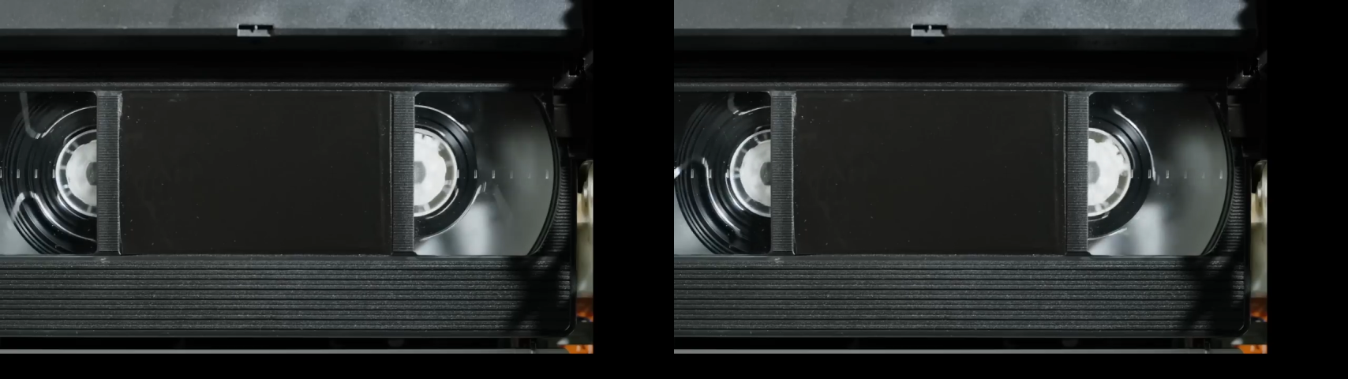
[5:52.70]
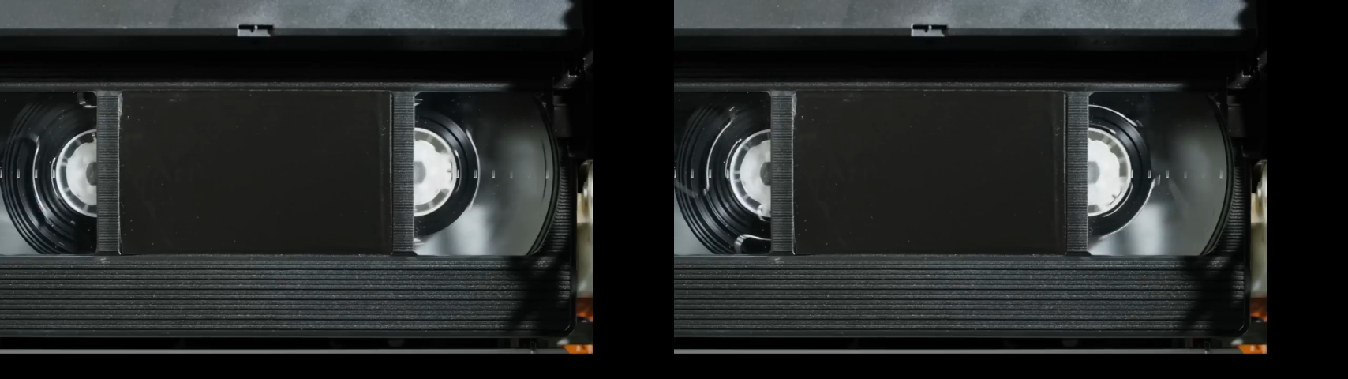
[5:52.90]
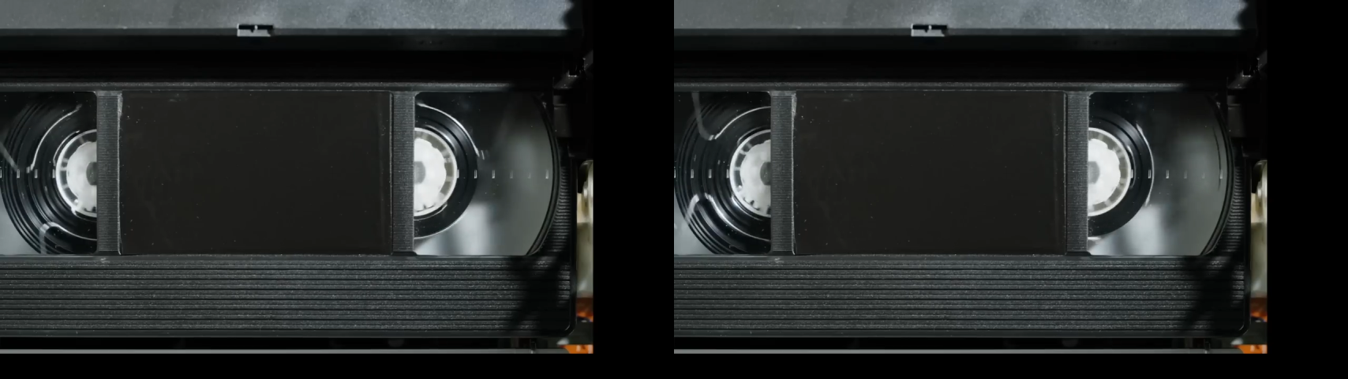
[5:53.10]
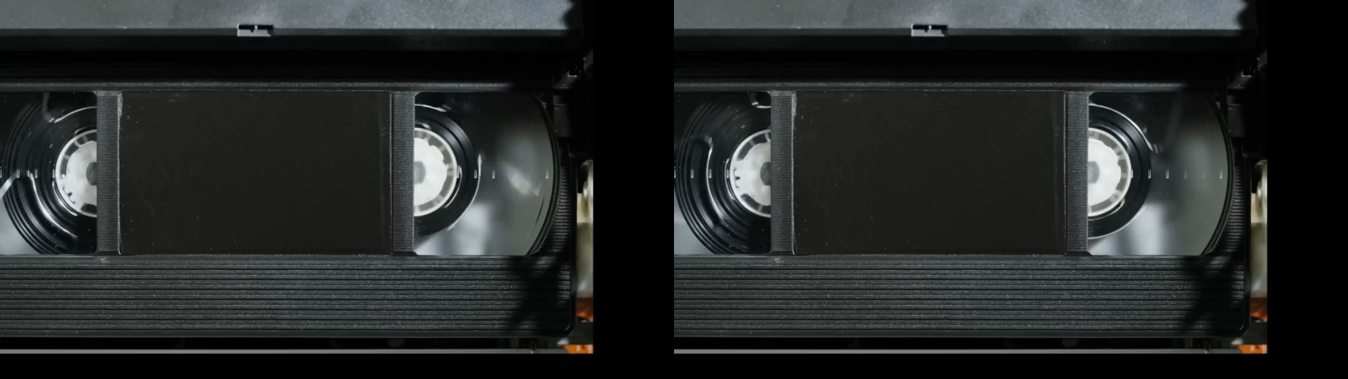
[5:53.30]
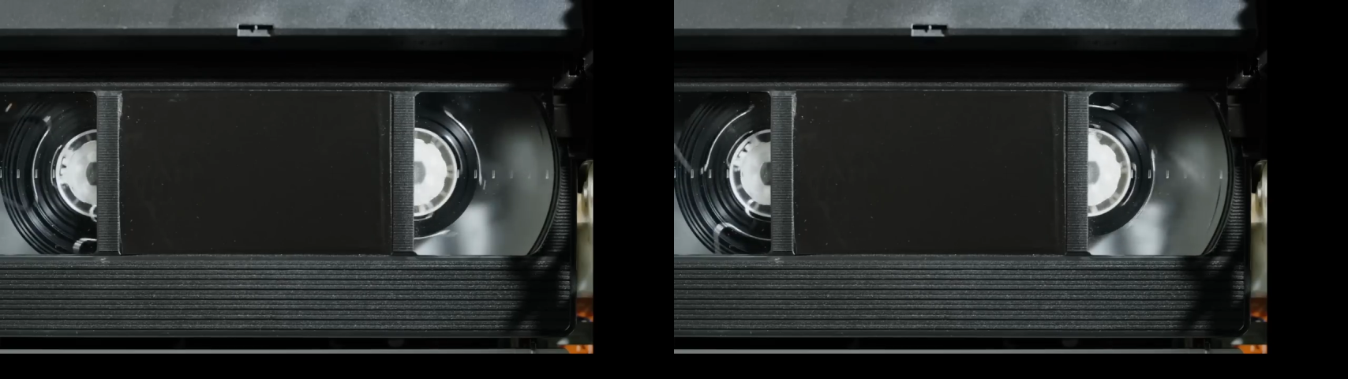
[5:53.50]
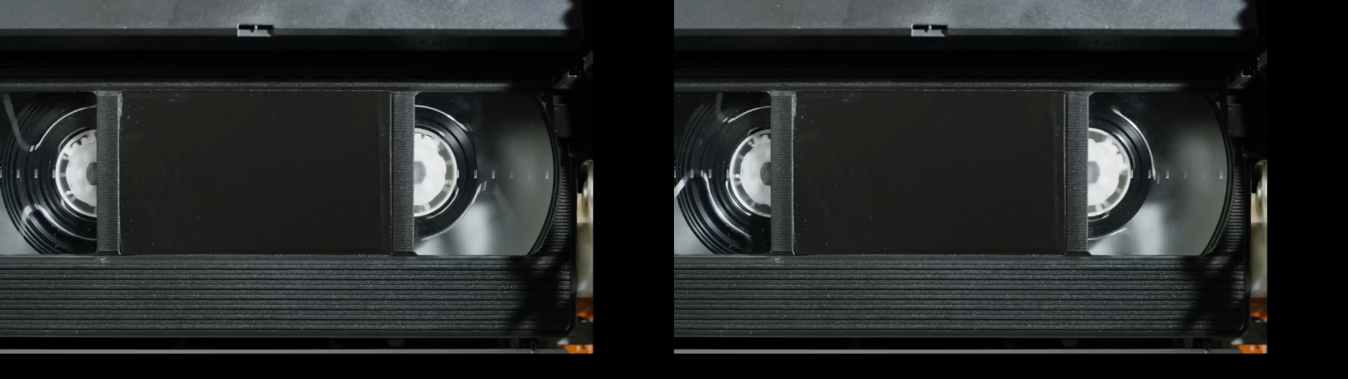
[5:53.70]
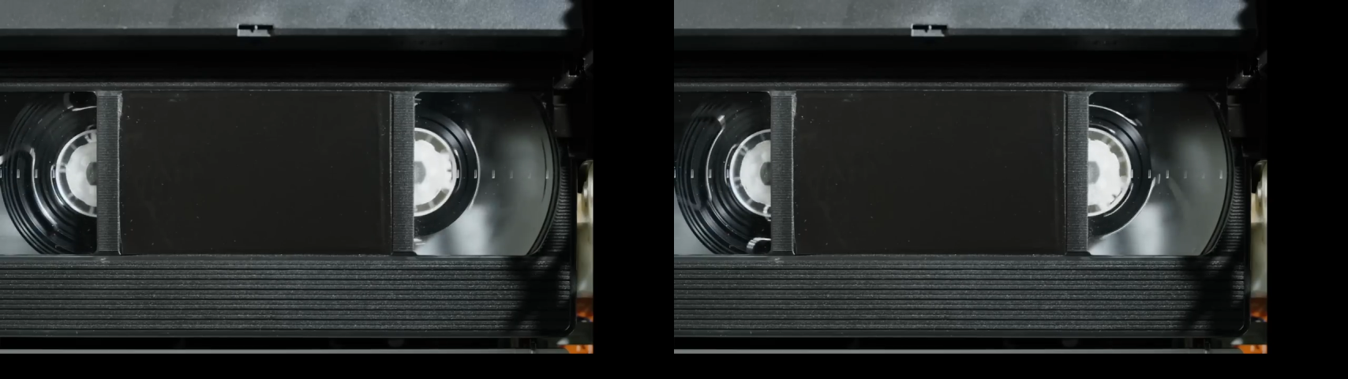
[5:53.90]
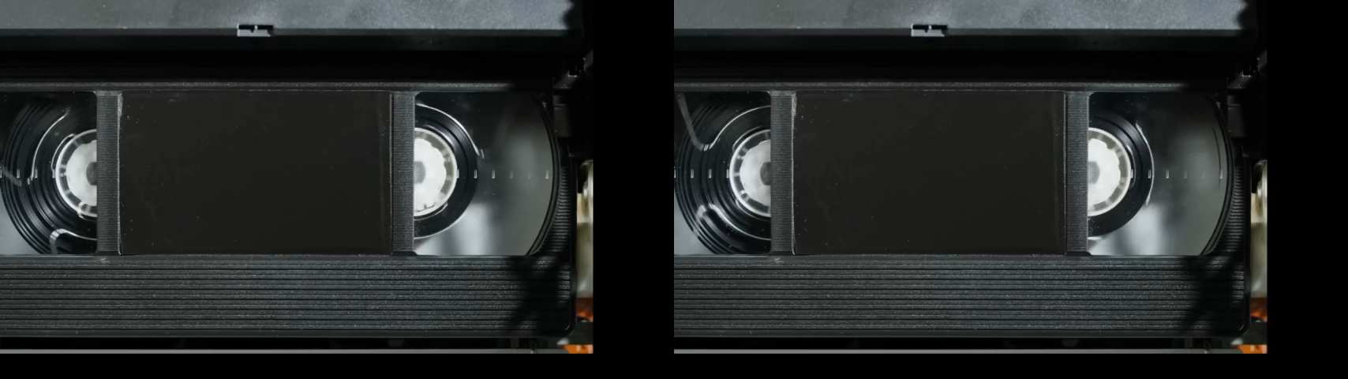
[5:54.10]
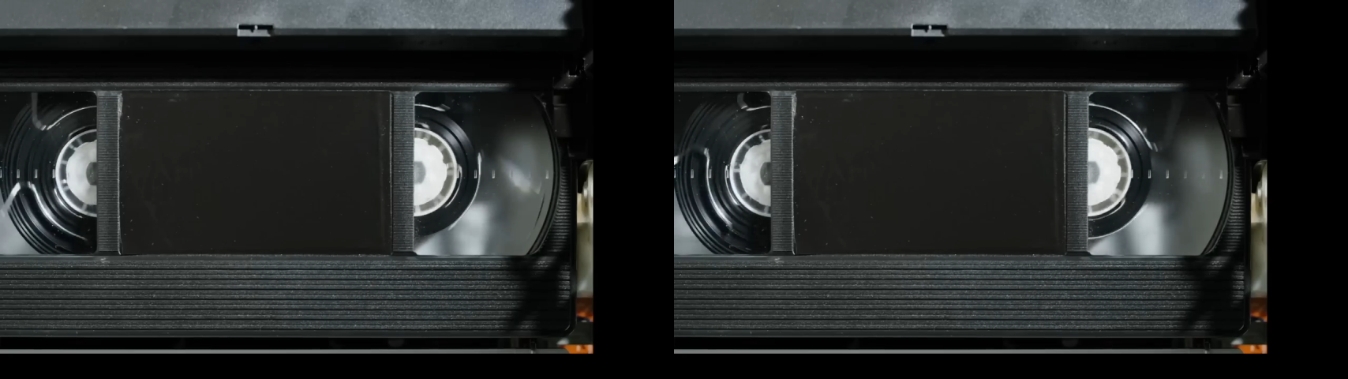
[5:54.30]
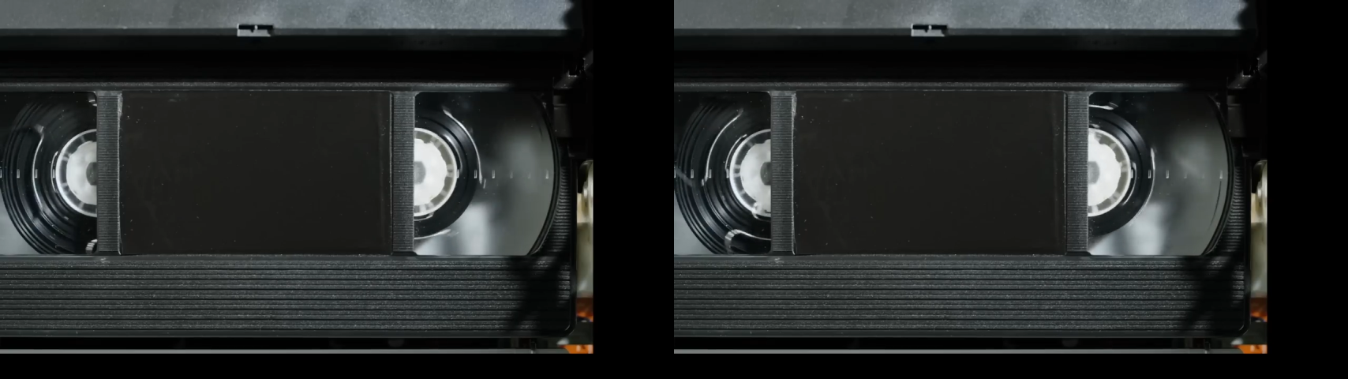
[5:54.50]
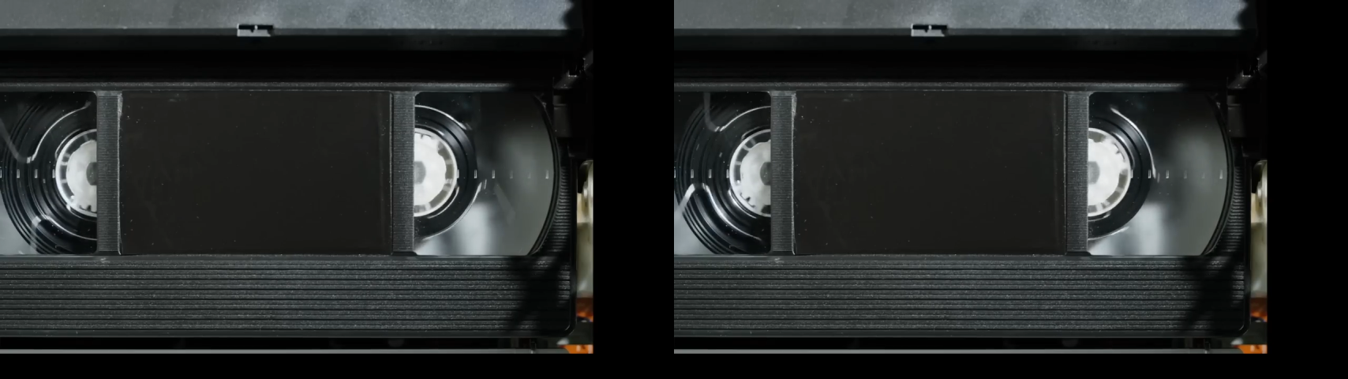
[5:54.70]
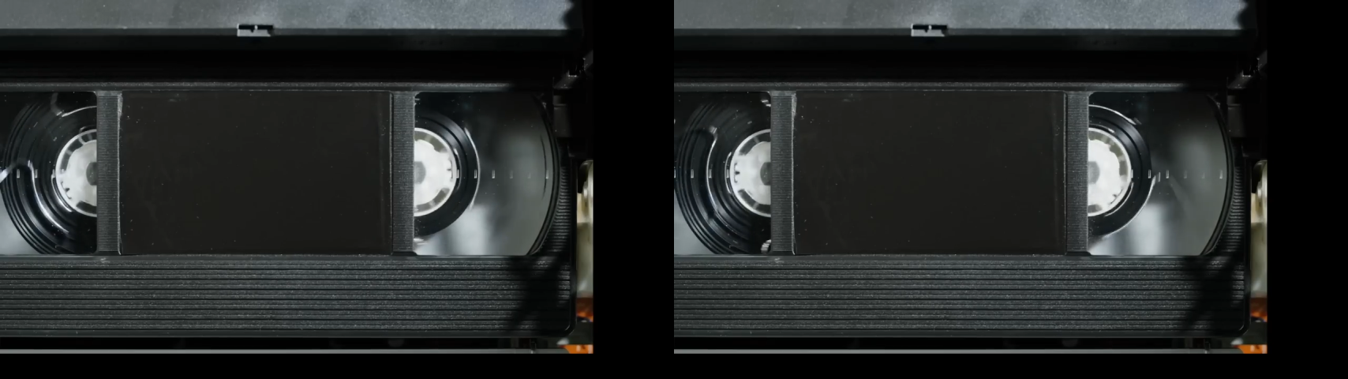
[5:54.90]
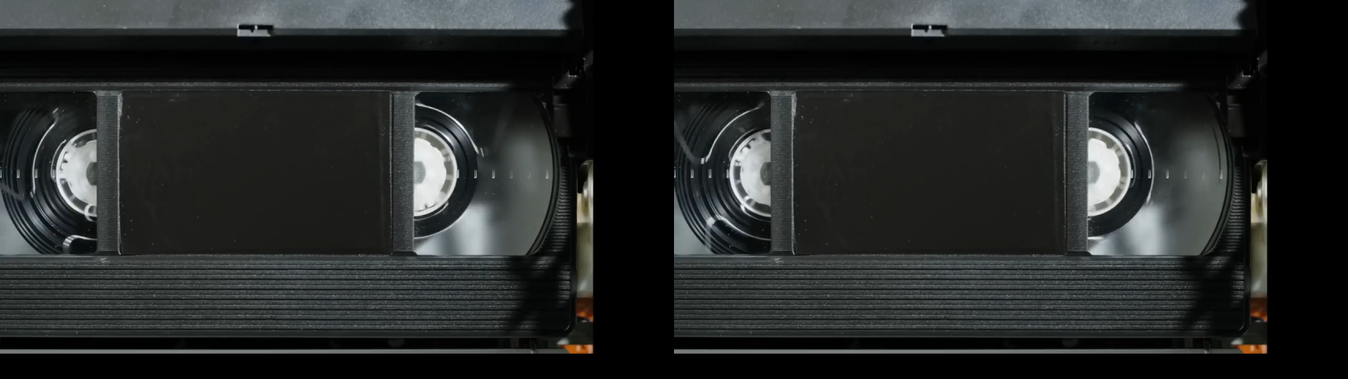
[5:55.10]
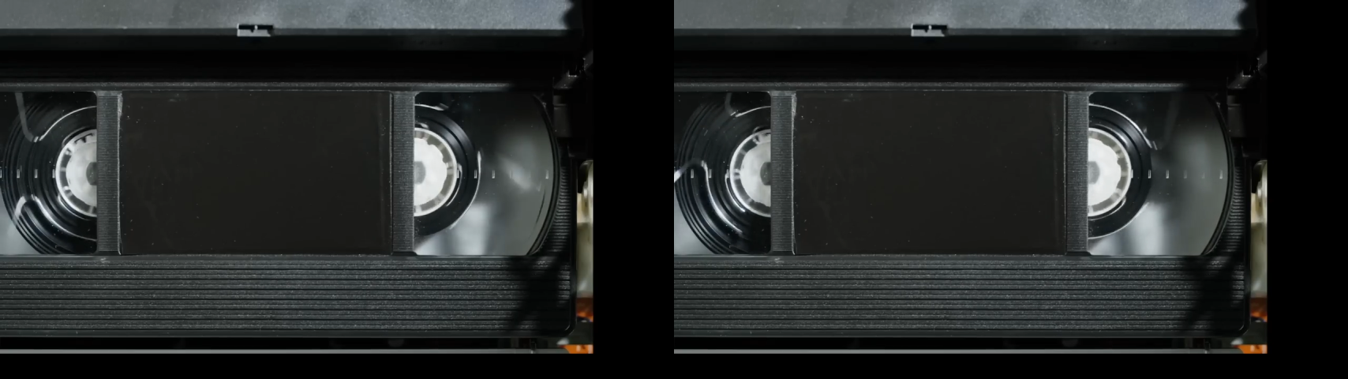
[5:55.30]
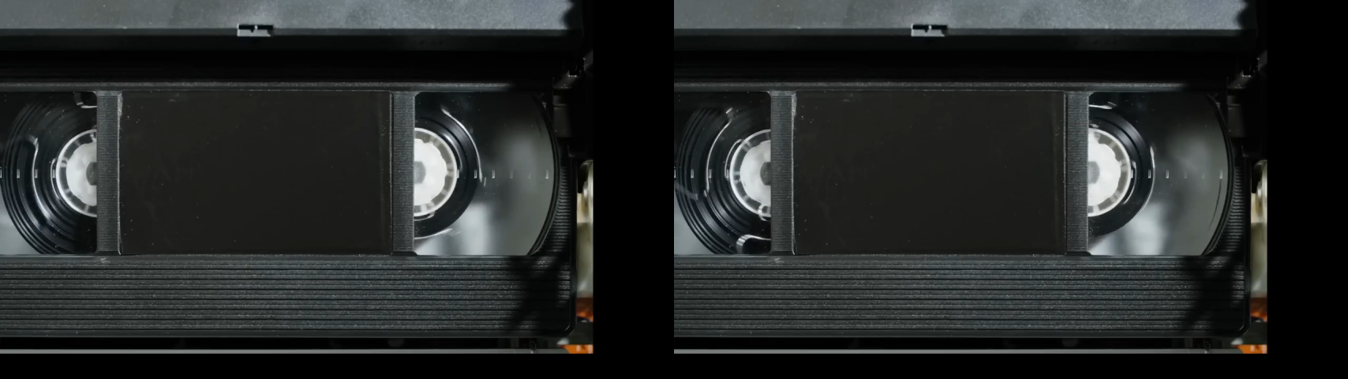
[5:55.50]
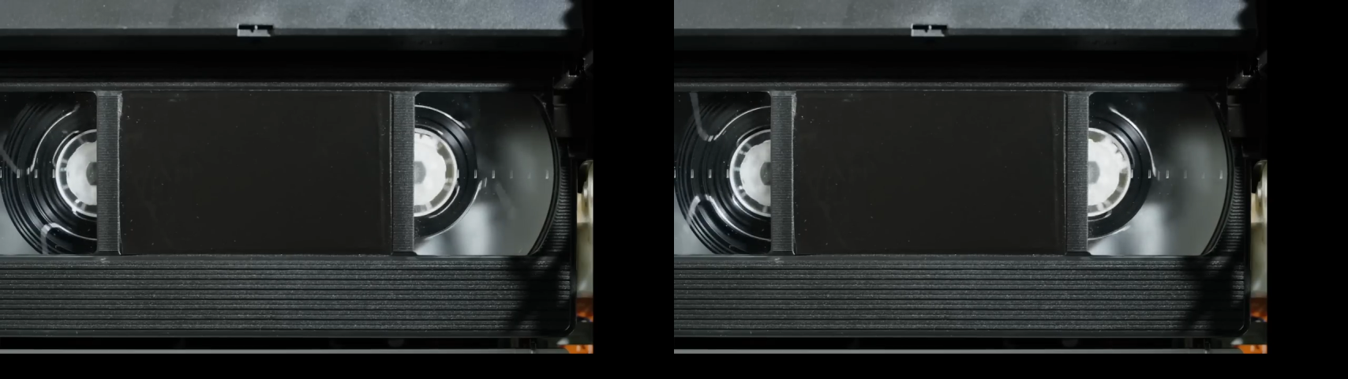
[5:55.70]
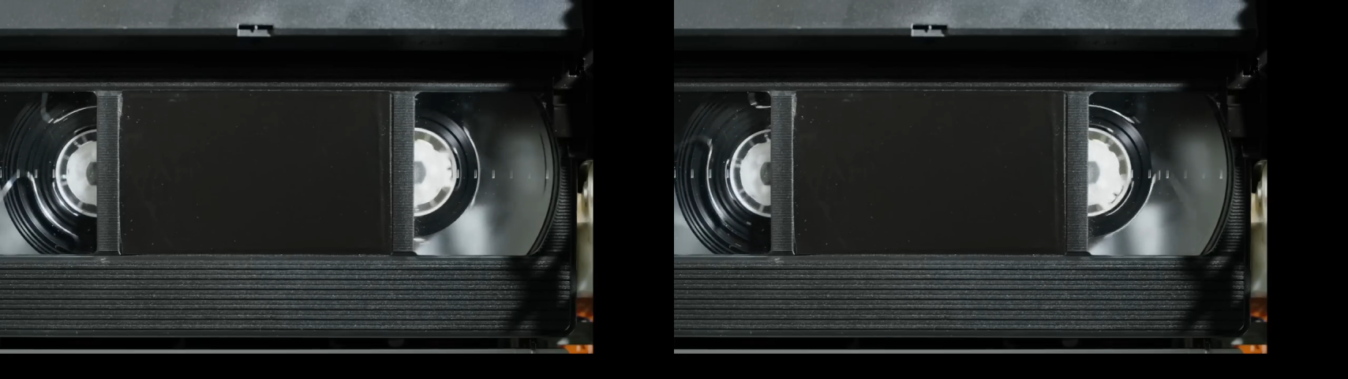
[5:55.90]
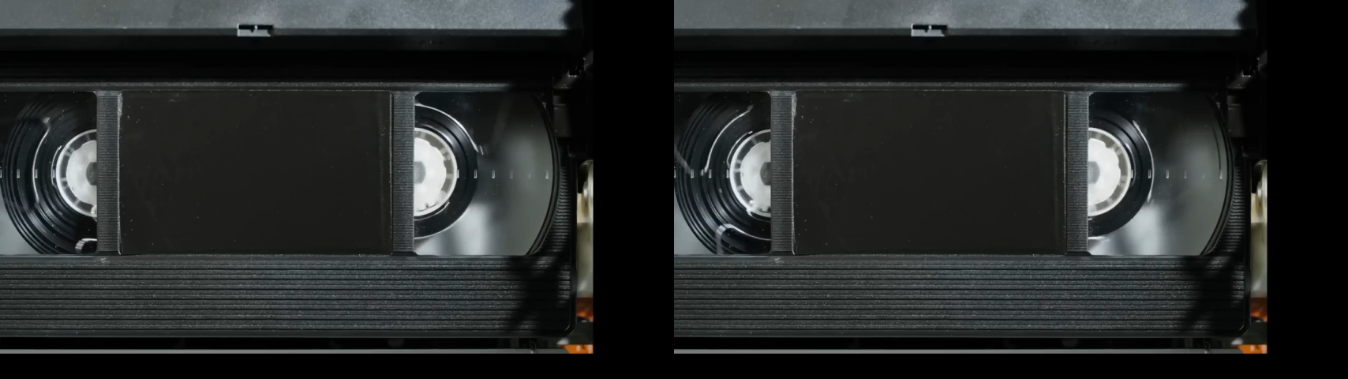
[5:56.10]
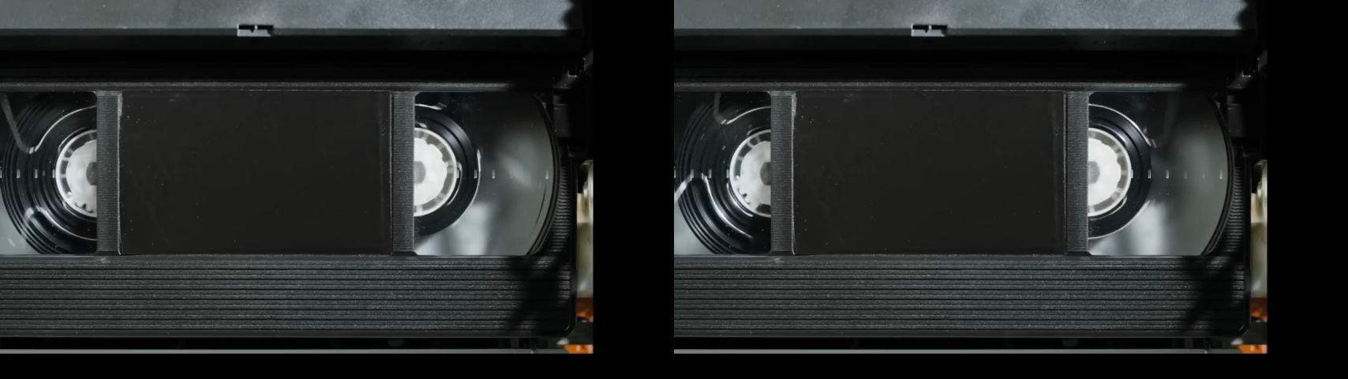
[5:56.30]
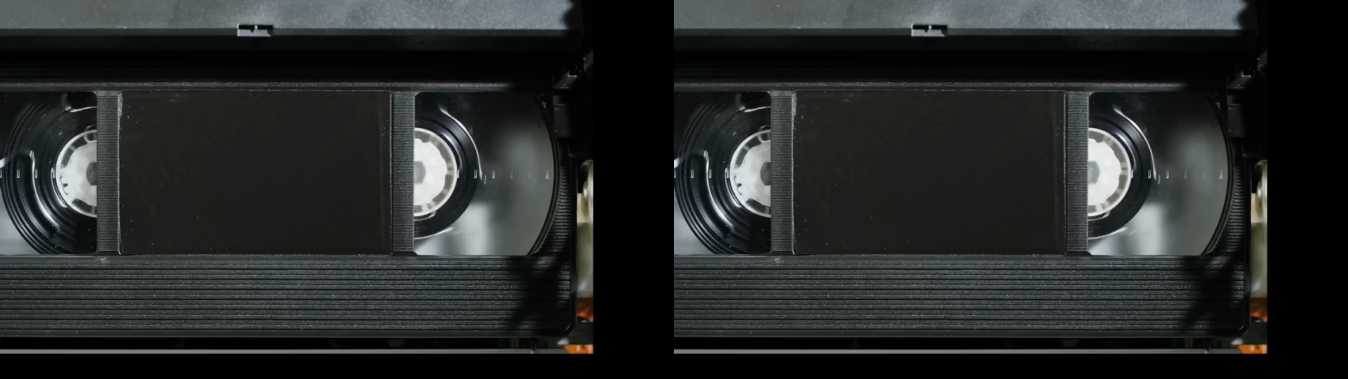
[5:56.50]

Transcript: Nobody's mouth can be seen.